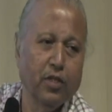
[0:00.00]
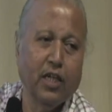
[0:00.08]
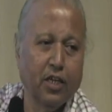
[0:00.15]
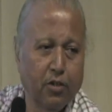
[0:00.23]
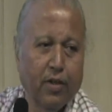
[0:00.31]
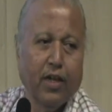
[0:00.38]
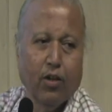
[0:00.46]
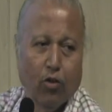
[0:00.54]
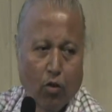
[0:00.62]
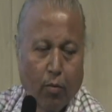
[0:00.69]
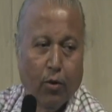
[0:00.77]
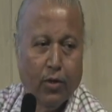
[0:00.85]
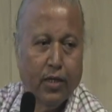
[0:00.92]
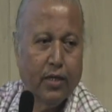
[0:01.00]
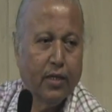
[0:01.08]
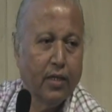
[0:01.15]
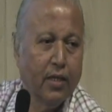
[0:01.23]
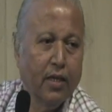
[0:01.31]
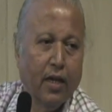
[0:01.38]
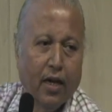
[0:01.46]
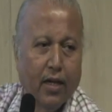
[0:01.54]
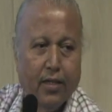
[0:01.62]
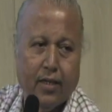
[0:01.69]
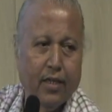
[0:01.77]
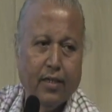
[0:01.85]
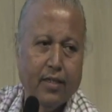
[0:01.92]
That is why I know about it.
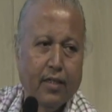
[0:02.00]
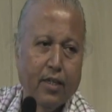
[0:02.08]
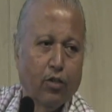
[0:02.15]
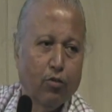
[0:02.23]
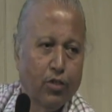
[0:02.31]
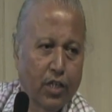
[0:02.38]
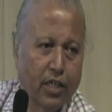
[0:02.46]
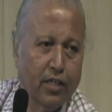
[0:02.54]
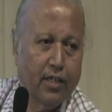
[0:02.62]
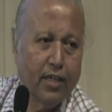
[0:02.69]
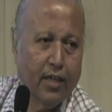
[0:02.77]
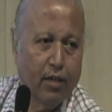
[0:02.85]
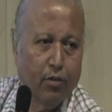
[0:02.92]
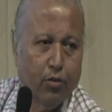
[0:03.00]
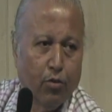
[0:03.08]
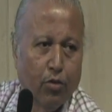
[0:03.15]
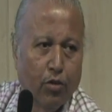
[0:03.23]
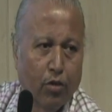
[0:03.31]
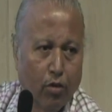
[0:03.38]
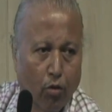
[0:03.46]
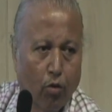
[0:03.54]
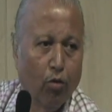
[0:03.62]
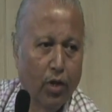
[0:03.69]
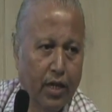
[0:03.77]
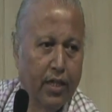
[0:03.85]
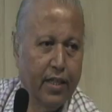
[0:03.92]
Otherwise there is no chance that I should know
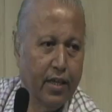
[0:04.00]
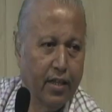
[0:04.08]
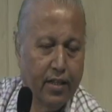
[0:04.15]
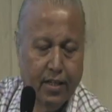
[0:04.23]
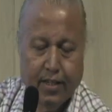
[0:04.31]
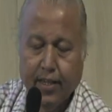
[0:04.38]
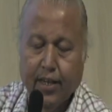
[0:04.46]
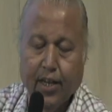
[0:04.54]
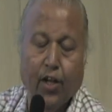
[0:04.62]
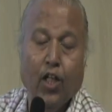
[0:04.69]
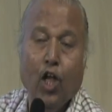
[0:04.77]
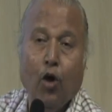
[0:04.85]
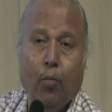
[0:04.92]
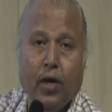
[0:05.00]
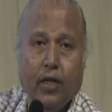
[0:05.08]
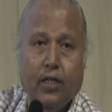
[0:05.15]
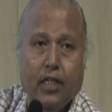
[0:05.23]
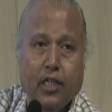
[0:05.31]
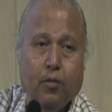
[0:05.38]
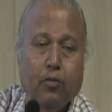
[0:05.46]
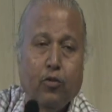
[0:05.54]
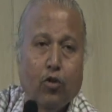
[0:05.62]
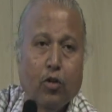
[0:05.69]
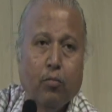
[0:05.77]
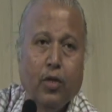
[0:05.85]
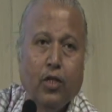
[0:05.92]
anything in this area. But this
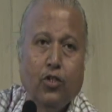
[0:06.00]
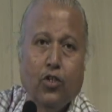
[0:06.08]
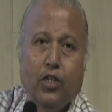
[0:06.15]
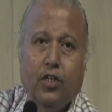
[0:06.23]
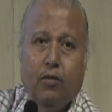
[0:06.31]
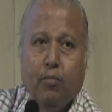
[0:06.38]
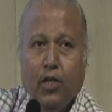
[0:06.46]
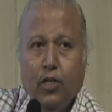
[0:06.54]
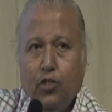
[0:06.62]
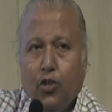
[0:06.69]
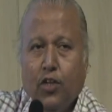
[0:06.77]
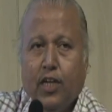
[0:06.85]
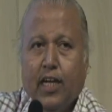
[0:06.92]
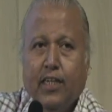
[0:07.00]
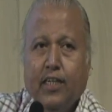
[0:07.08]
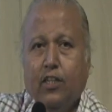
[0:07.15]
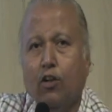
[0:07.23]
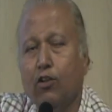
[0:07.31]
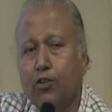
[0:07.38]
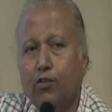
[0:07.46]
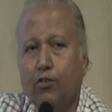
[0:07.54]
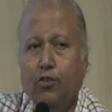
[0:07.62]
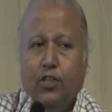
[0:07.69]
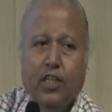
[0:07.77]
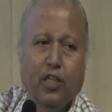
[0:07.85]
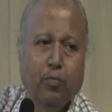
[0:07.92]
sodium benzoic acid is also
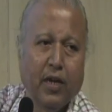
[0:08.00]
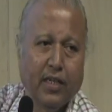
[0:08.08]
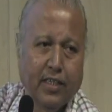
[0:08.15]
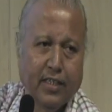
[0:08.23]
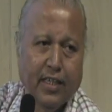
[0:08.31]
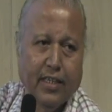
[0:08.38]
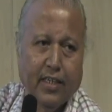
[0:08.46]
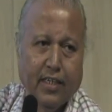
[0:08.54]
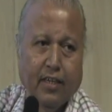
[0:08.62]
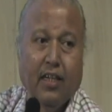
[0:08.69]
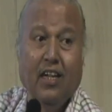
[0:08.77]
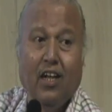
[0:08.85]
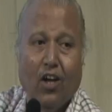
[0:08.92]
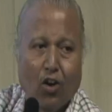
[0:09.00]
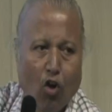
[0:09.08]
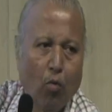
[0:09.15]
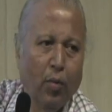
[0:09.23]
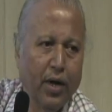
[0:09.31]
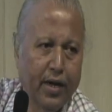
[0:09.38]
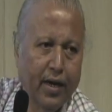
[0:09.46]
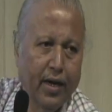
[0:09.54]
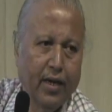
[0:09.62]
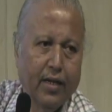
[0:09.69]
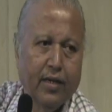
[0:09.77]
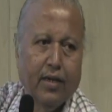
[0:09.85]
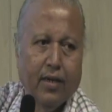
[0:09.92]
used as a plasticizer raw material
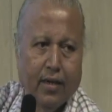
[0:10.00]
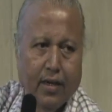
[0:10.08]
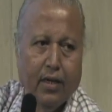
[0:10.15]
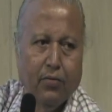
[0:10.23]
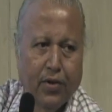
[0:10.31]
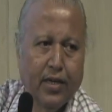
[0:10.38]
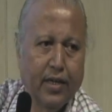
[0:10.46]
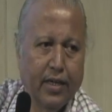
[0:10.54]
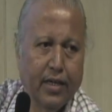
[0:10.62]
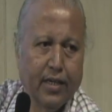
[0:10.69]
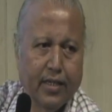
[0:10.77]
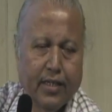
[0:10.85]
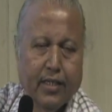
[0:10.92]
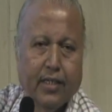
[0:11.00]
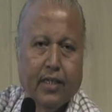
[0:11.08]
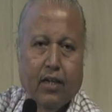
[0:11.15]
in different industries.